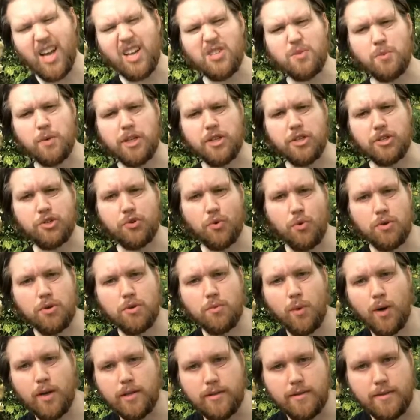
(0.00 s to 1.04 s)
It's one of the shorter
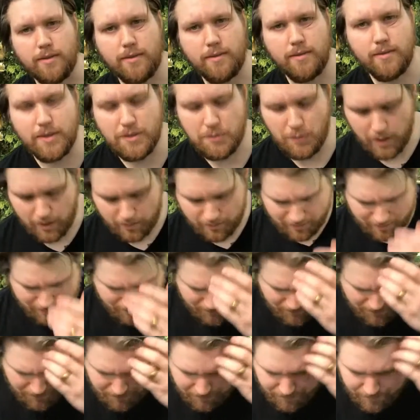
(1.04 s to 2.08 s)
ones as well.
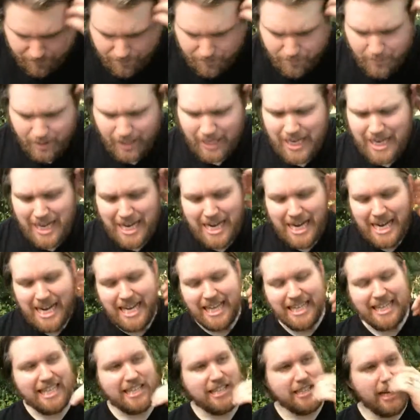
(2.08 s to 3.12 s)

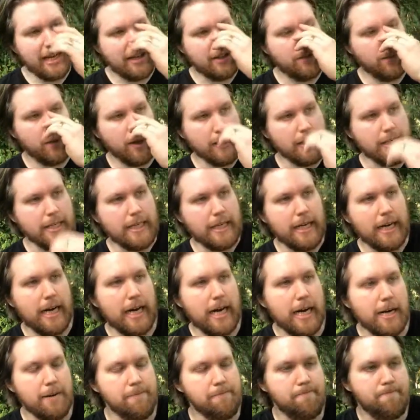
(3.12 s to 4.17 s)
This next one
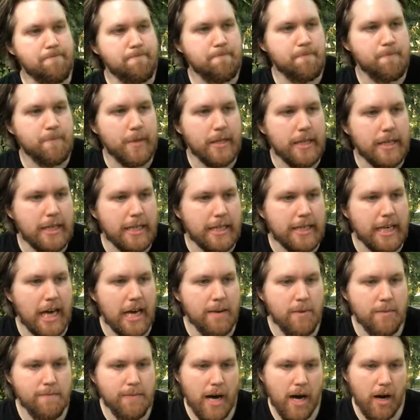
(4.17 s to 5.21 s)

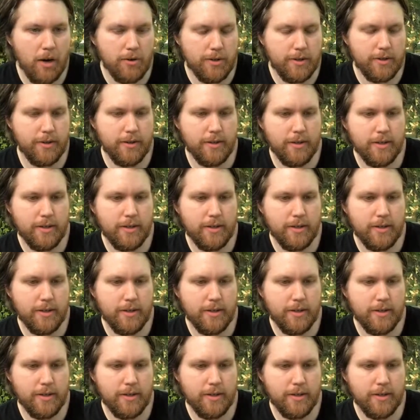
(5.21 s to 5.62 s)
came about,